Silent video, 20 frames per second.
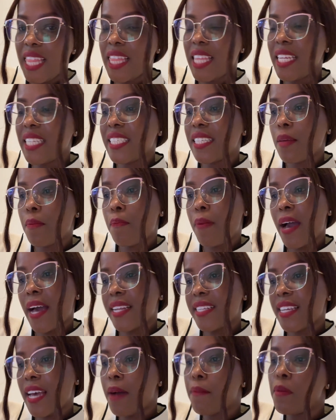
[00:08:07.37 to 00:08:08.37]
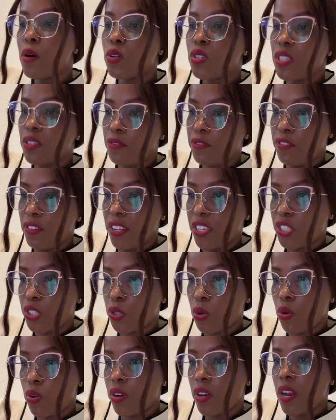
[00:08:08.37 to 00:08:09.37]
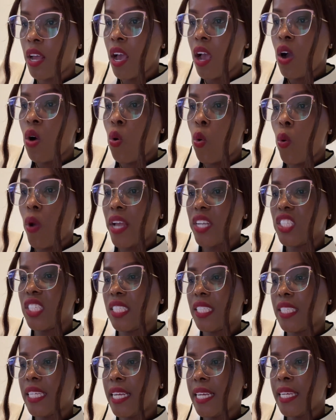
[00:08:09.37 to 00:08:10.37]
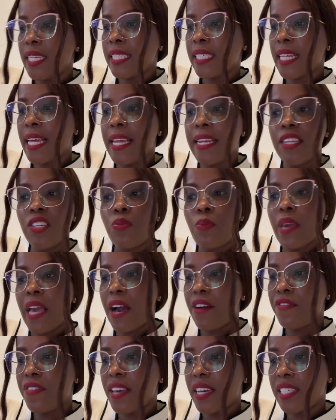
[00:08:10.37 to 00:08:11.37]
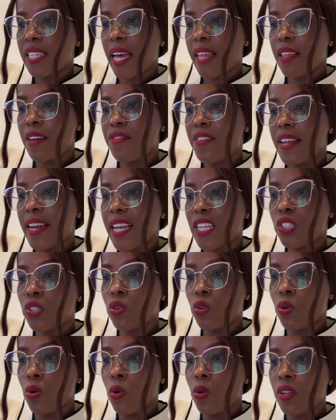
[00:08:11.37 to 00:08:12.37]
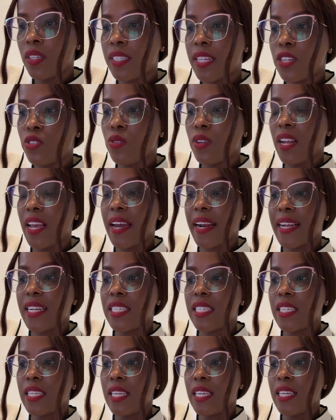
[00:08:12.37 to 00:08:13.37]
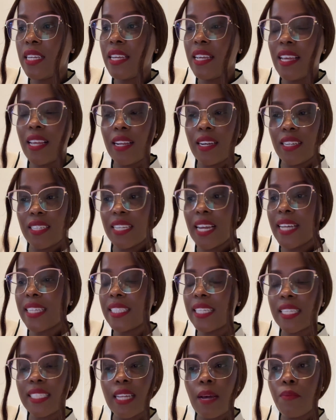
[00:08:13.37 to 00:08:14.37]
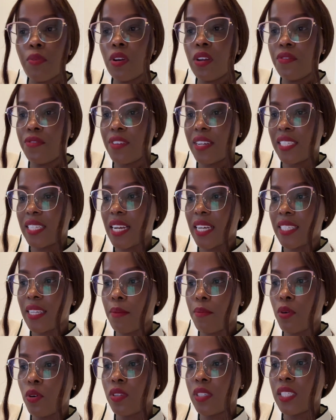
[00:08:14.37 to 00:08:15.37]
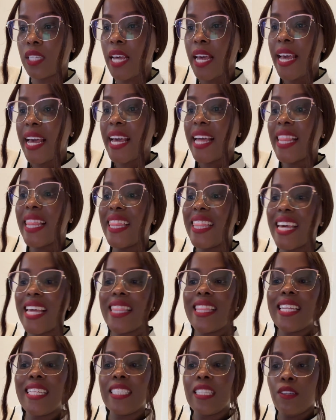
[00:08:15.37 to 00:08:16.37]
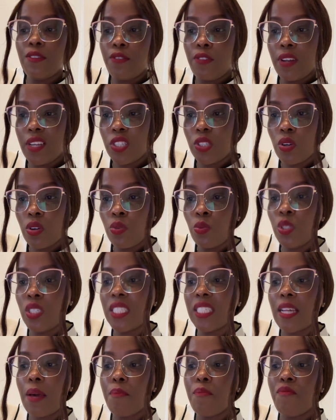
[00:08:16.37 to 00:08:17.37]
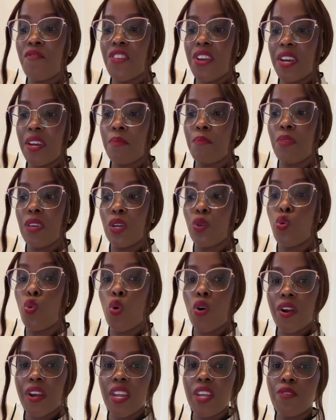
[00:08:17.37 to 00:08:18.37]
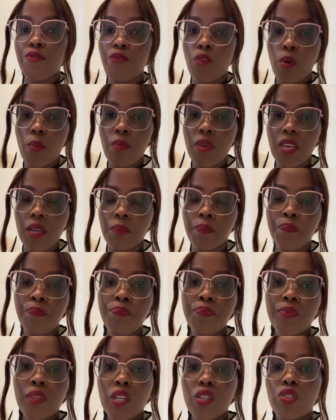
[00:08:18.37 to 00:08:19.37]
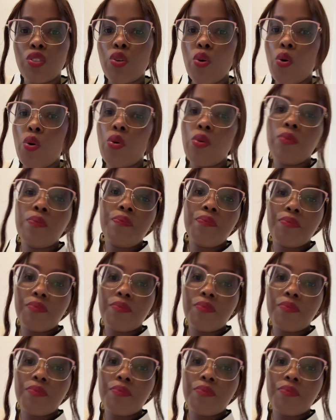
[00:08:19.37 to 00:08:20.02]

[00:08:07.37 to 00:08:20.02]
there's the part about inflation, where she says, and it may affect other financial goals that will guarantee returns, example, infrastructure bonds. Then there's inflation, which is a very big worry for me. So